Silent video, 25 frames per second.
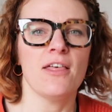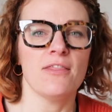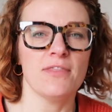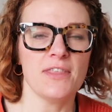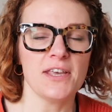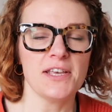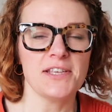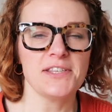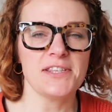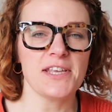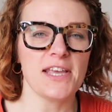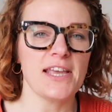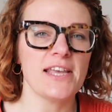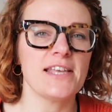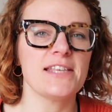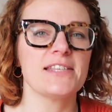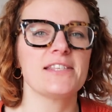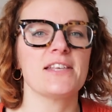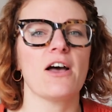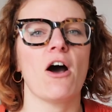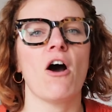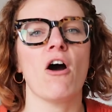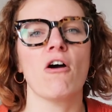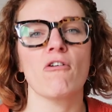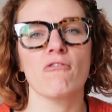This
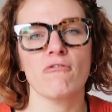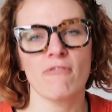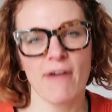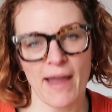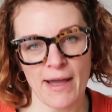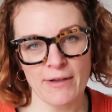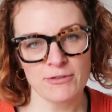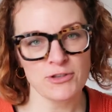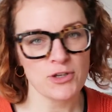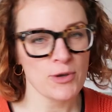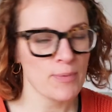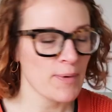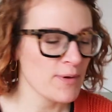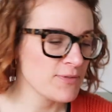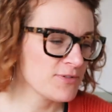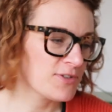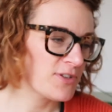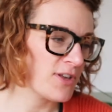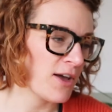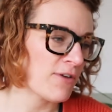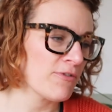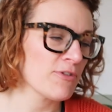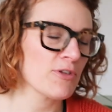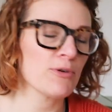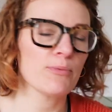is our roundup of
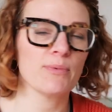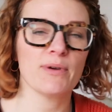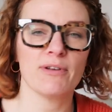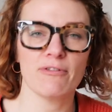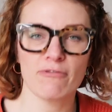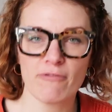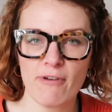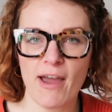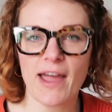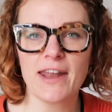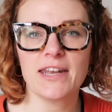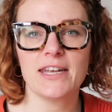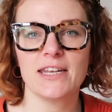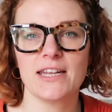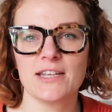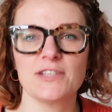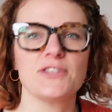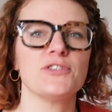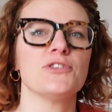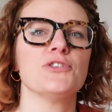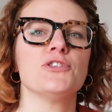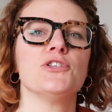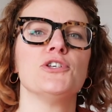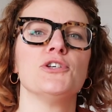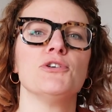stuff that we've read,
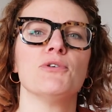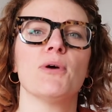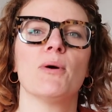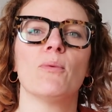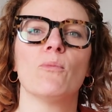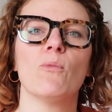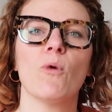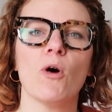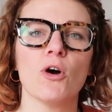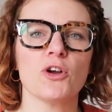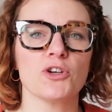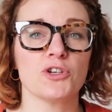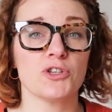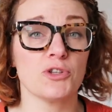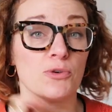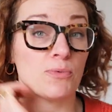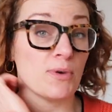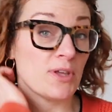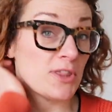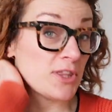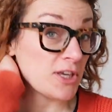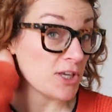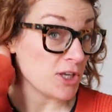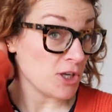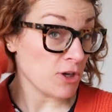listened to, and watched that
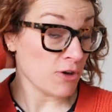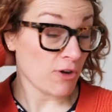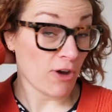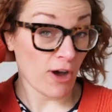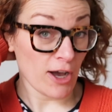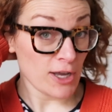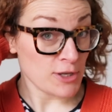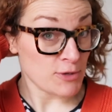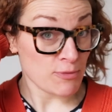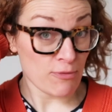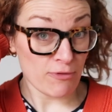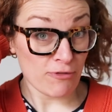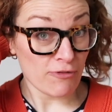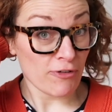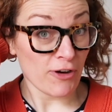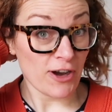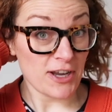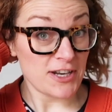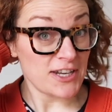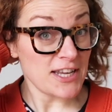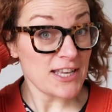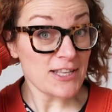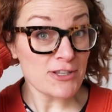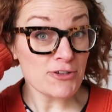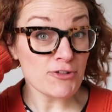we think you guys would
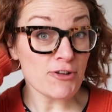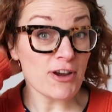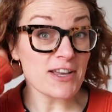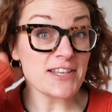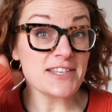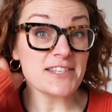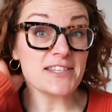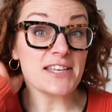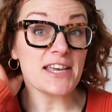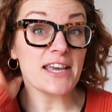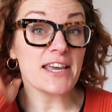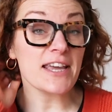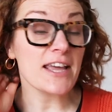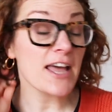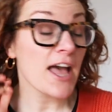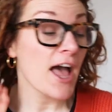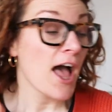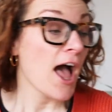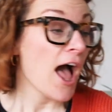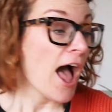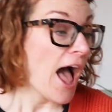find interesting